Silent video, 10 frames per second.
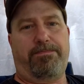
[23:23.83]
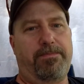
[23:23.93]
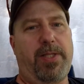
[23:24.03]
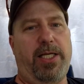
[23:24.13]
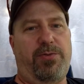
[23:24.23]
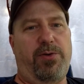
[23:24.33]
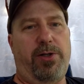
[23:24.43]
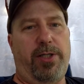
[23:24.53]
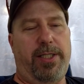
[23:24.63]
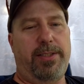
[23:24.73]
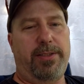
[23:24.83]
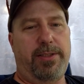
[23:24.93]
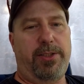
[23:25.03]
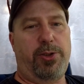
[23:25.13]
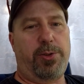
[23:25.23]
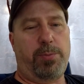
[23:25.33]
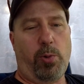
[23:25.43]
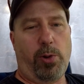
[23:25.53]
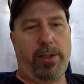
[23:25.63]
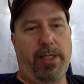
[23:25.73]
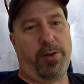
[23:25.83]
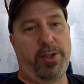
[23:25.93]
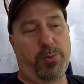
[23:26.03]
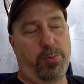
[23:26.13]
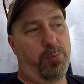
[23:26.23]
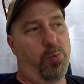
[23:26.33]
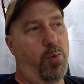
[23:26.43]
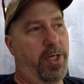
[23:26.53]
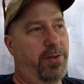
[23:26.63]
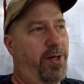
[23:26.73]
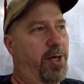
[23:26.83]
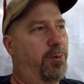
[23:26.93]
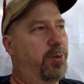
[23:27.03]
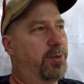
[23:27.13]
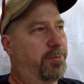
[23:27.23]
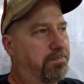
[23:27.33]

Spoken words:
Thanks for your support. For this week's video was